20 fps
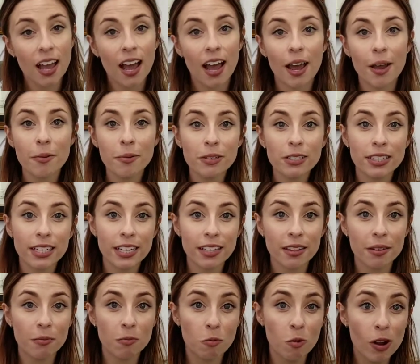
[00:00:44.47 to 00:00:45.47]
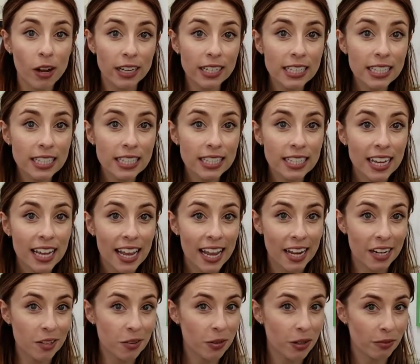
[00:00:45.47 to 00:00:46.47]
I will say them once,
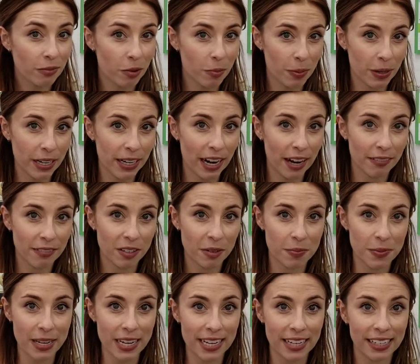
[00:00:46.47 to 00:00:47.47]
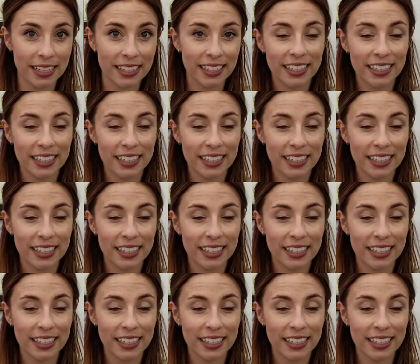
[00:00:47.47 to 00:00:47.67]
and you can repeat after me.